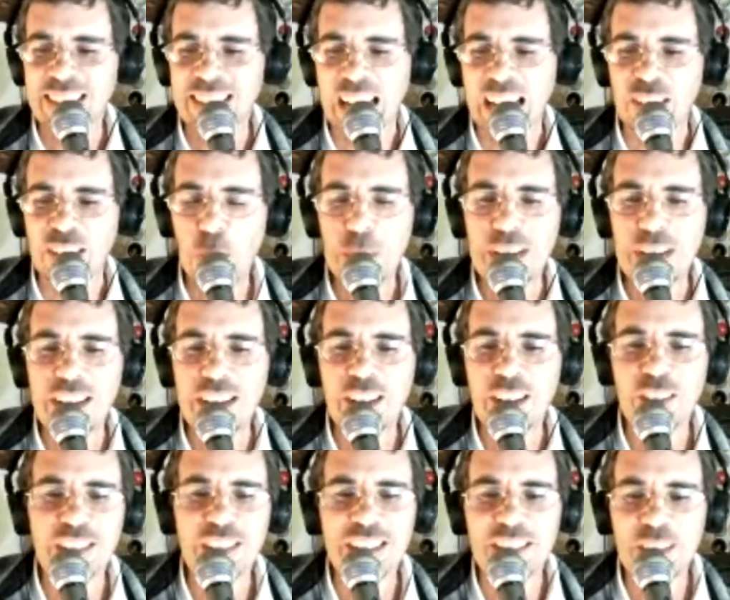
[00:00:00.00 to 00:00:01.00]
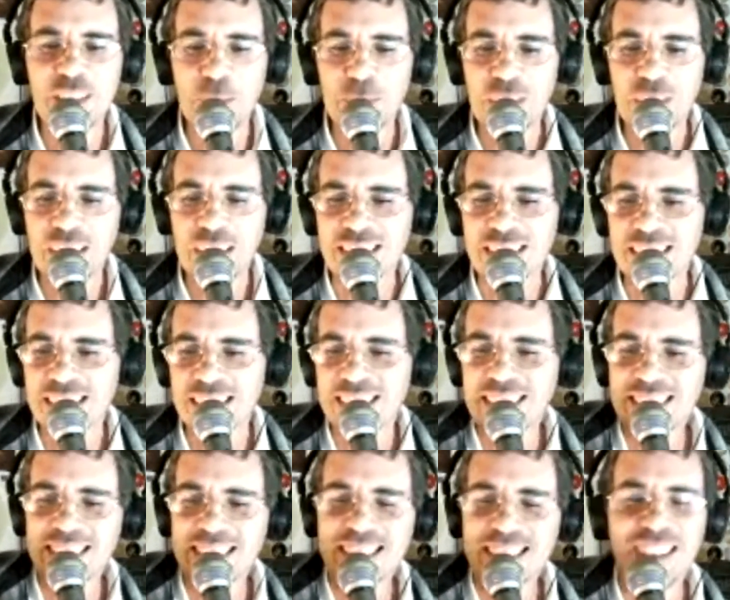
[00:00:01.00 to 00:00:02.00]
Nobody hears it except us.
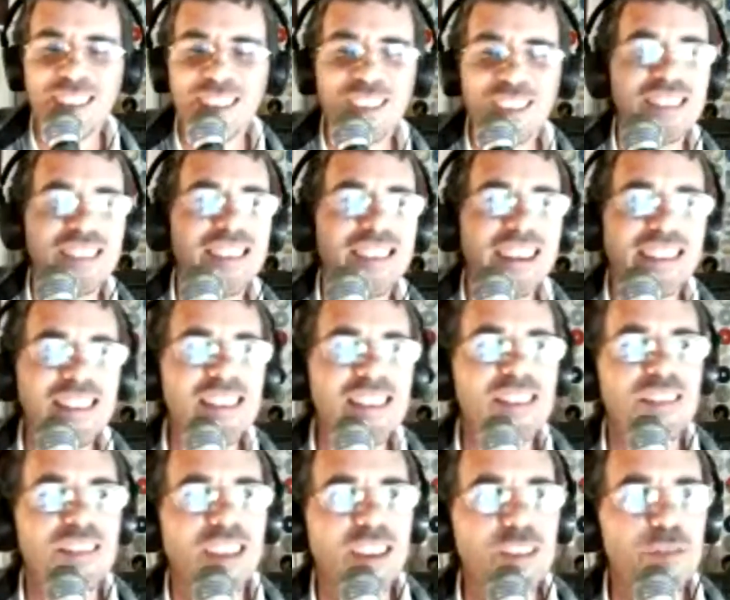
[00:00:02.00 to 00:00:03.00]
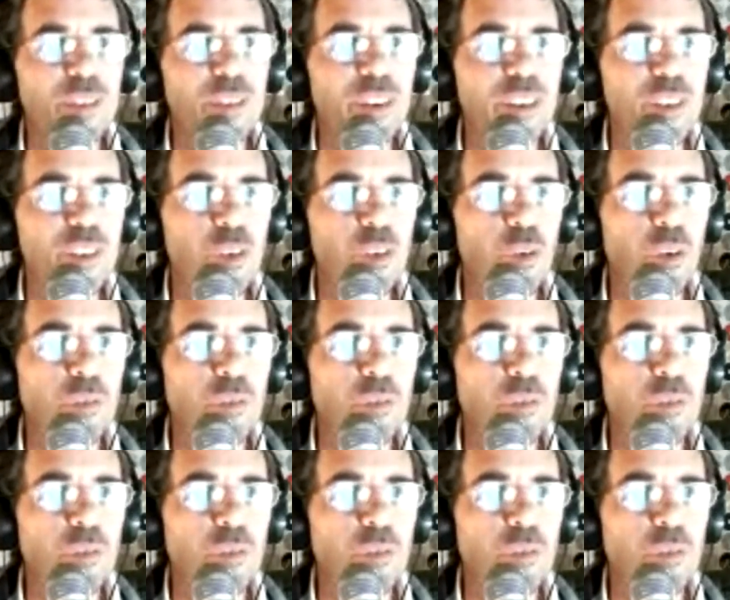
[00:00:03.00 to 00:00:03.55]
So that's very cool.